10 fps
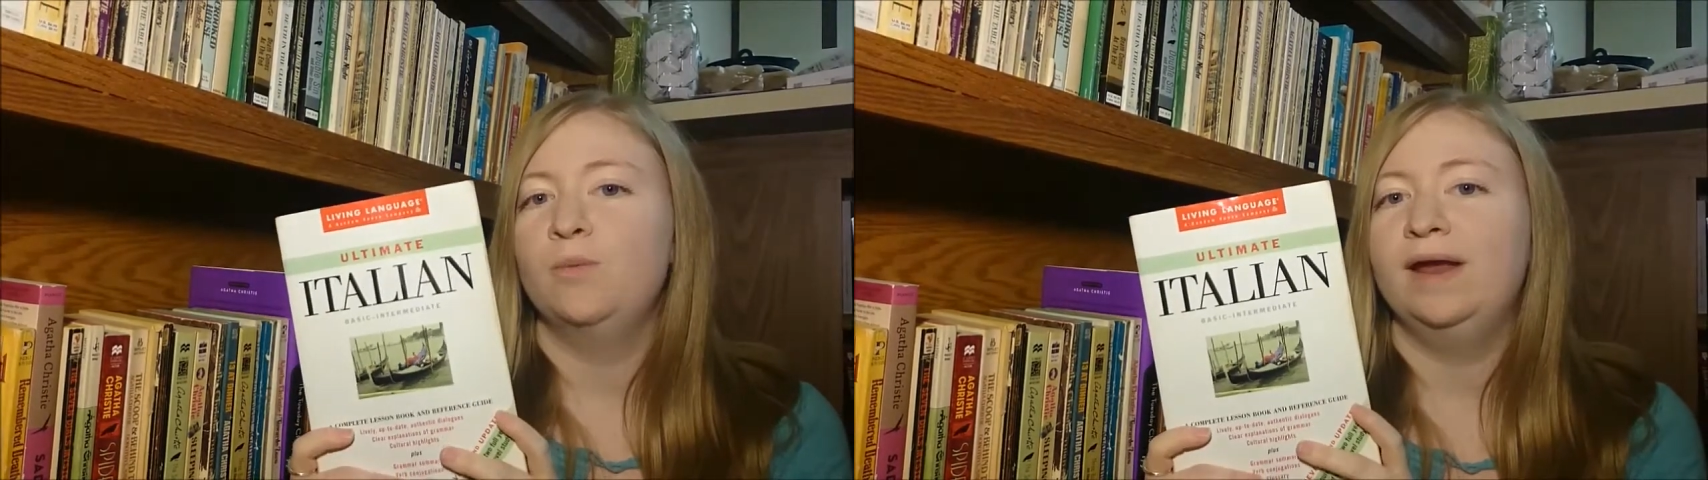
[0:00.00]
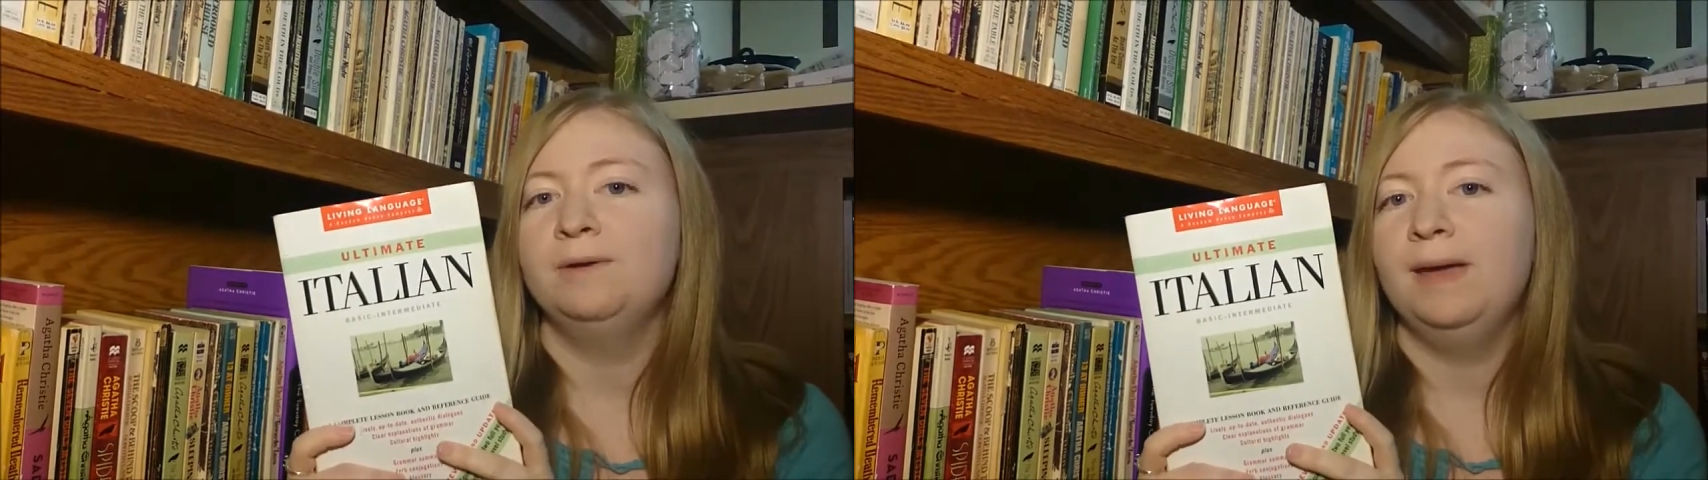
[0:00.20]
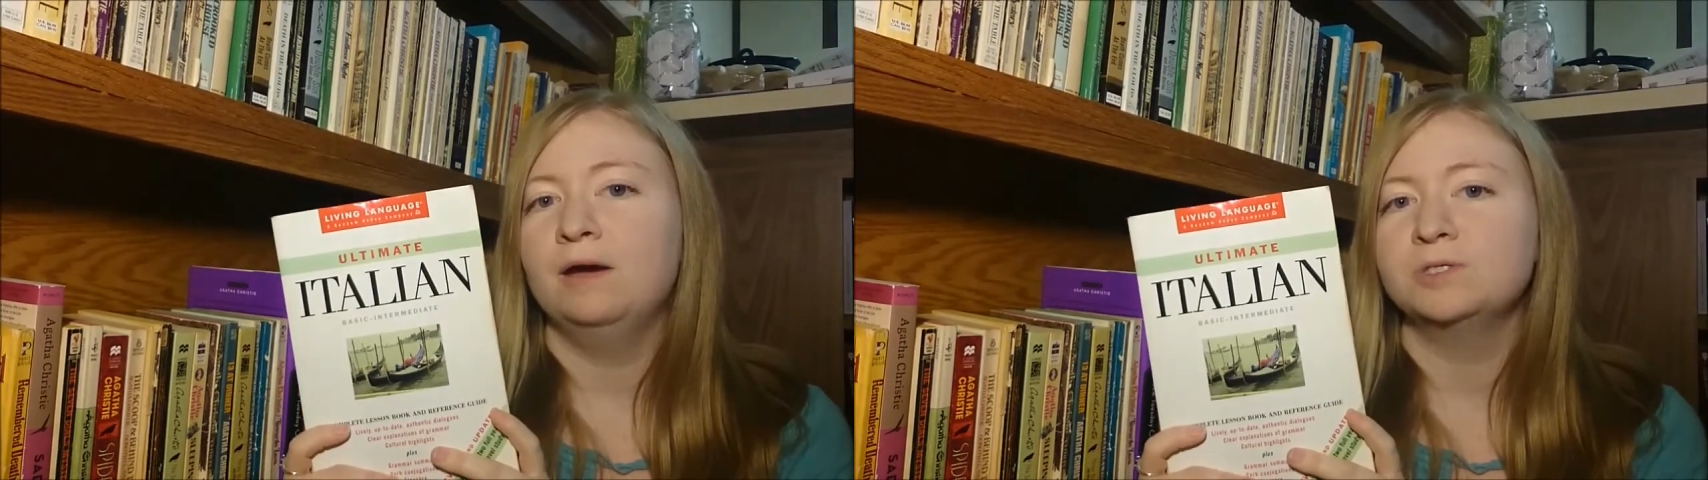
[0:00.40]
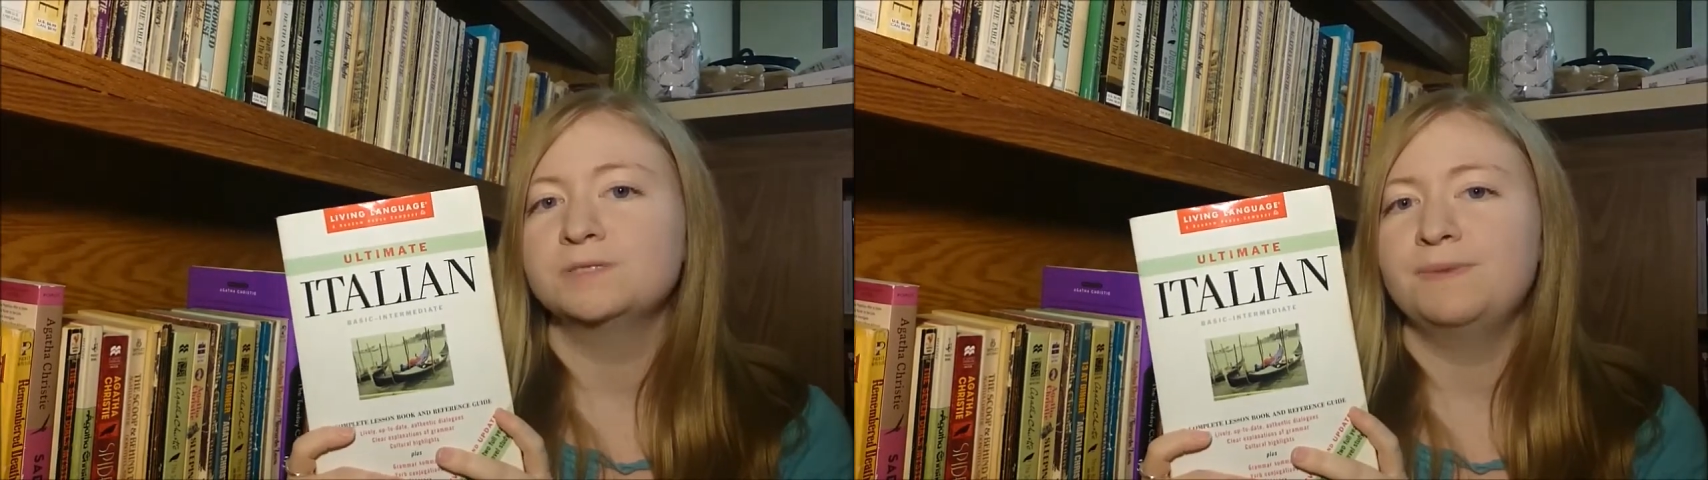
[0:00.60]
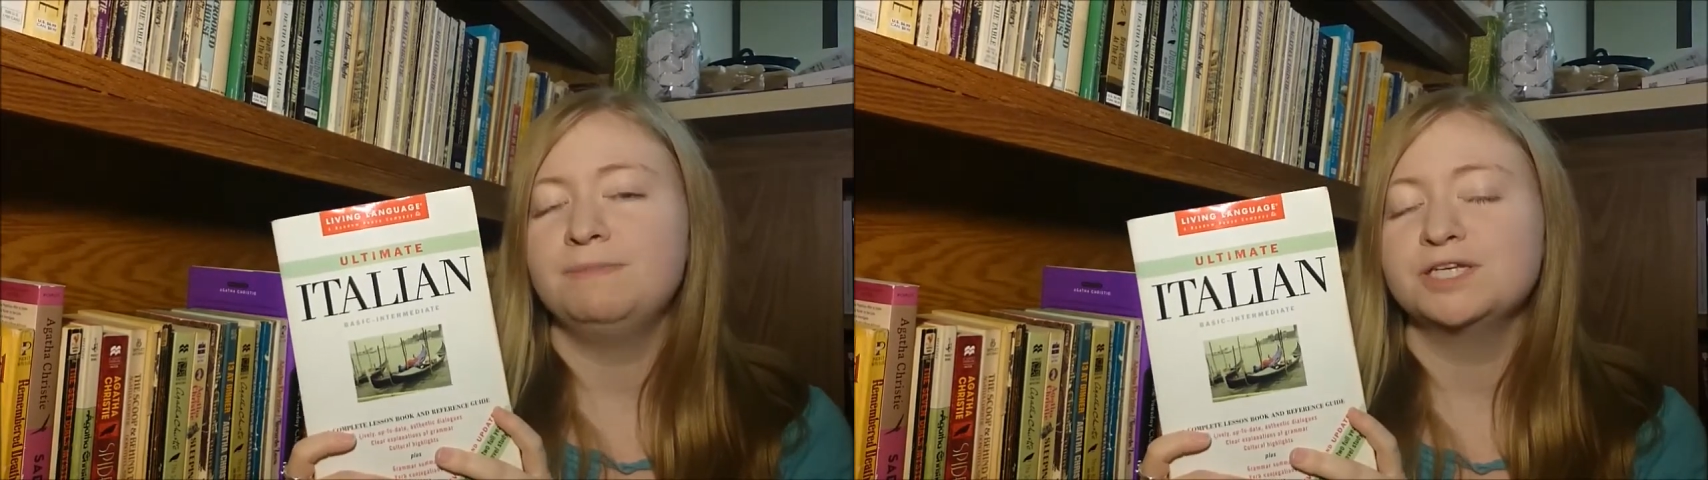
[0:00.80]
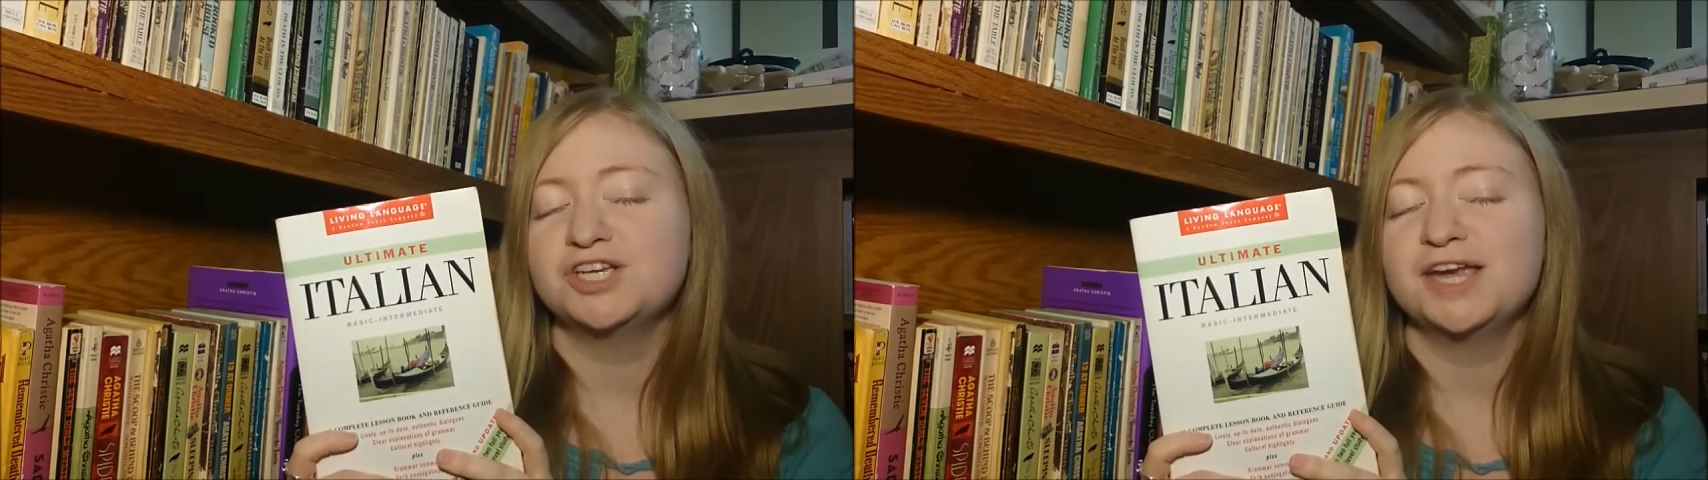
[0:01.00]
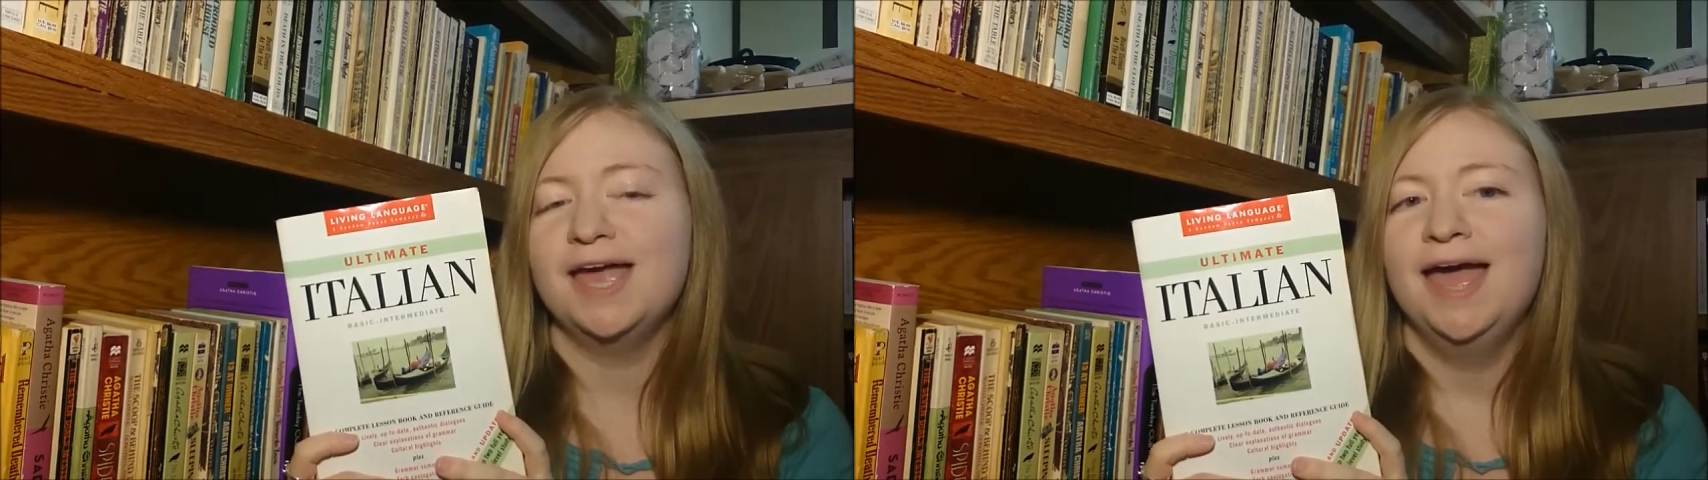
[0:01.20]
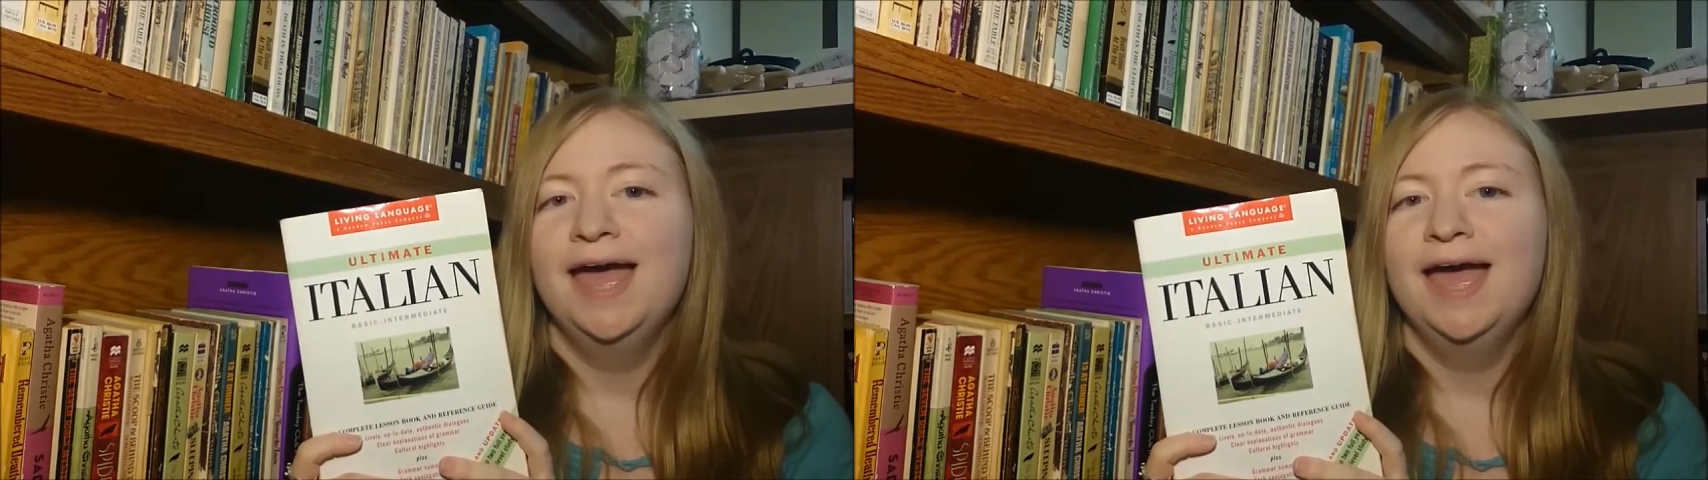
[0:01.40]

Random House Publishing,